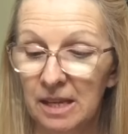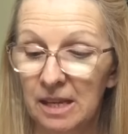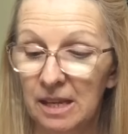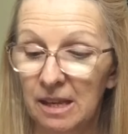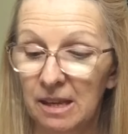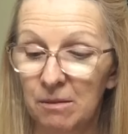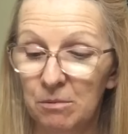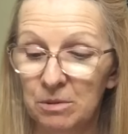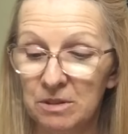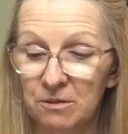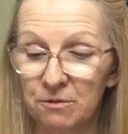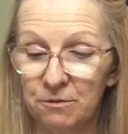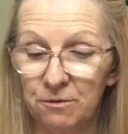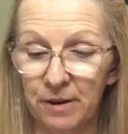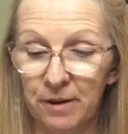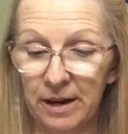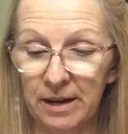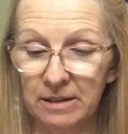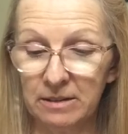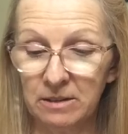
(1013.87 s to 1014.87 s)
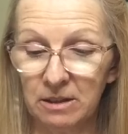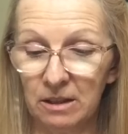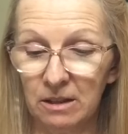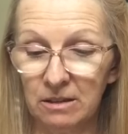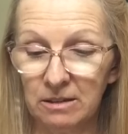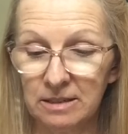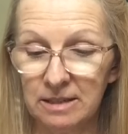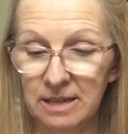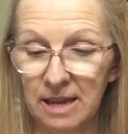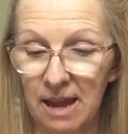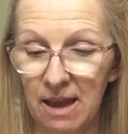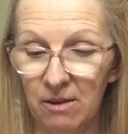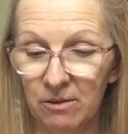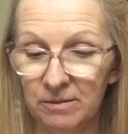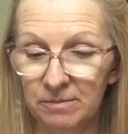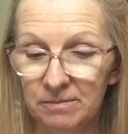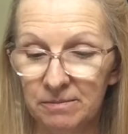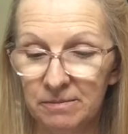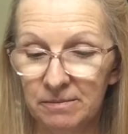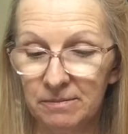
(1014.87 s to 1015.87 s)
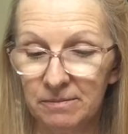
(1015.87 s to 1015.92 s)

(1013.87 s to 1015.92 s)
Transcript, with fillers: He was afraid to look down.